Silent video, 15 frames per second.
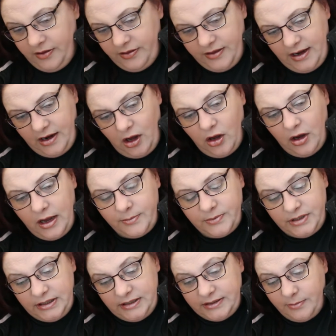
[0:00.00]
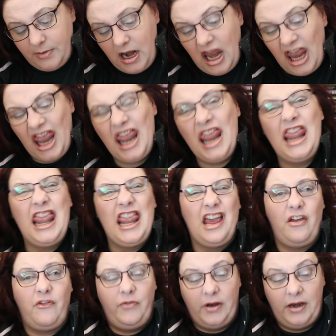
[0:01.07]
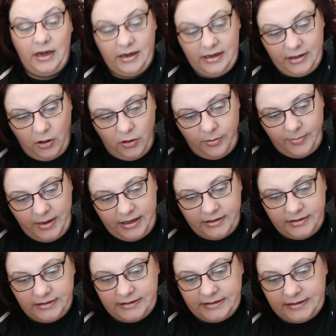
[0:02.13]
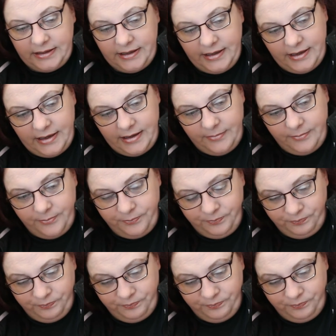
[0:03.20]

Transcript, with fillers: there are absolutely some lovely comments um,